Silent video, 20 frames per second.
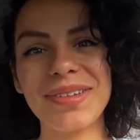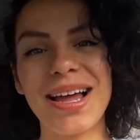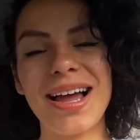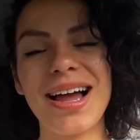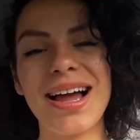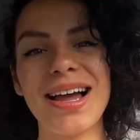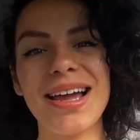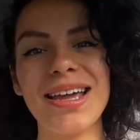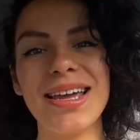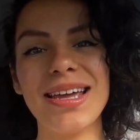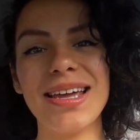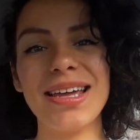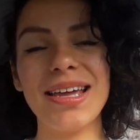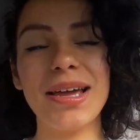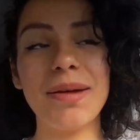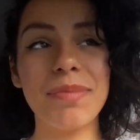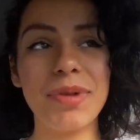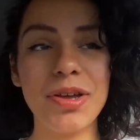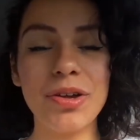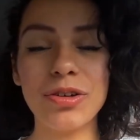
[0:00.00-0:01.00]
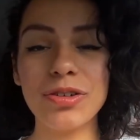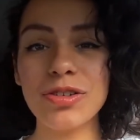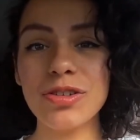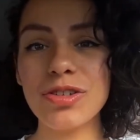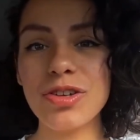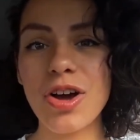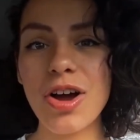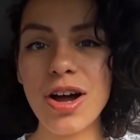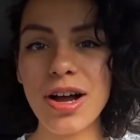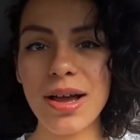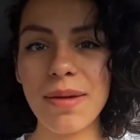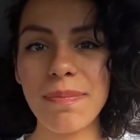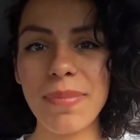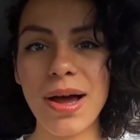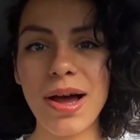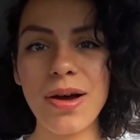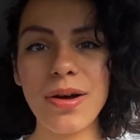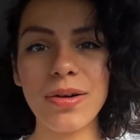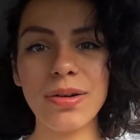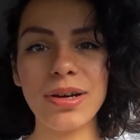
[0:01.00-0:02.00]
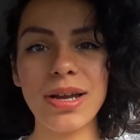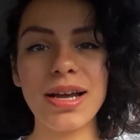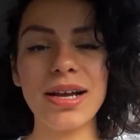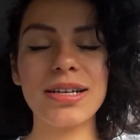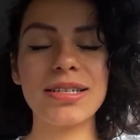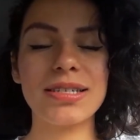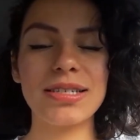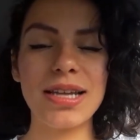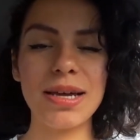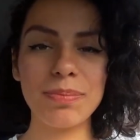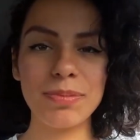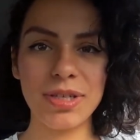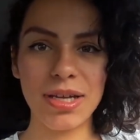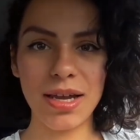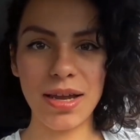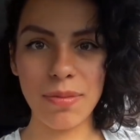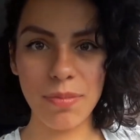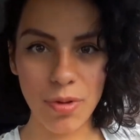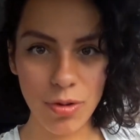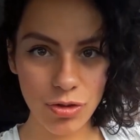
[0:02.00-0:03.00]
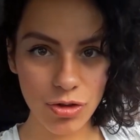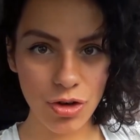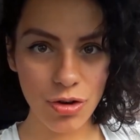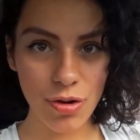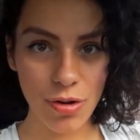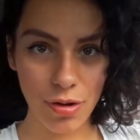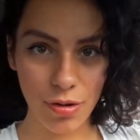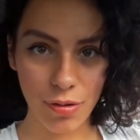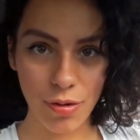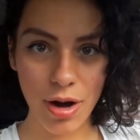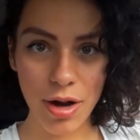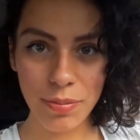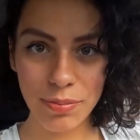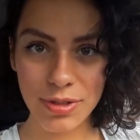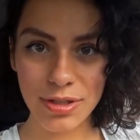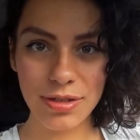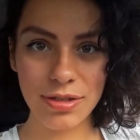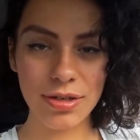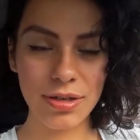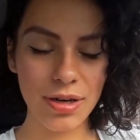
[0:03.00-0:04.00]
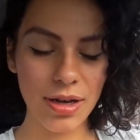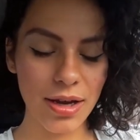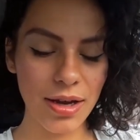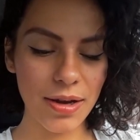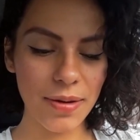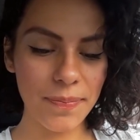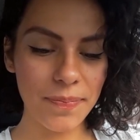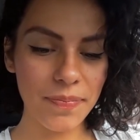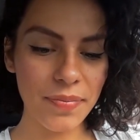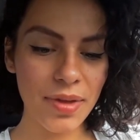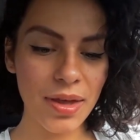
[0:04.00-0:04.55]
I am here to talk about accepting emotional crumbs today